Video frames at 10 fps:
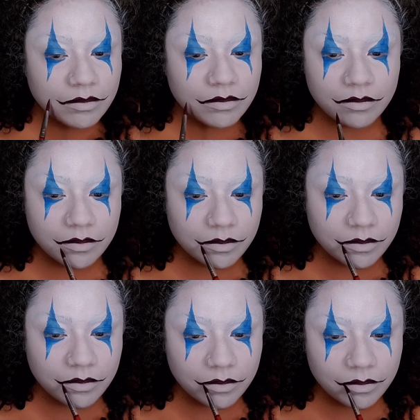It's
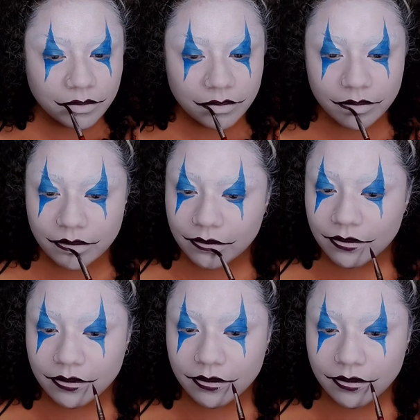kind of funny.
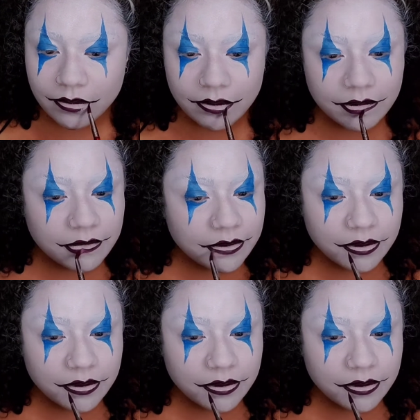But yeah,